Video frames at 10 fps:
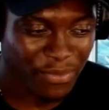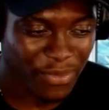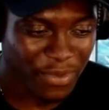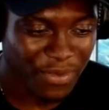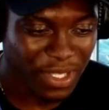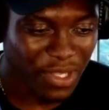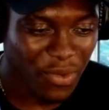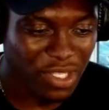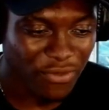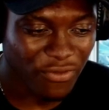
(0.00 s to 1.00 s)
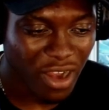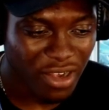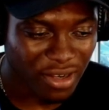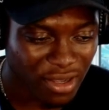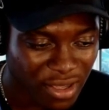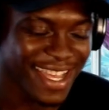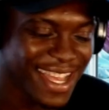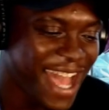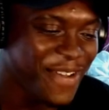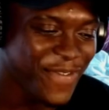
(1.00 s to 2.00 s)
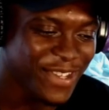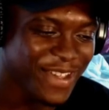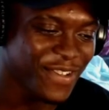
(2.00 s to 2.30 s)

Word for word: We were told to run. I don't think you have a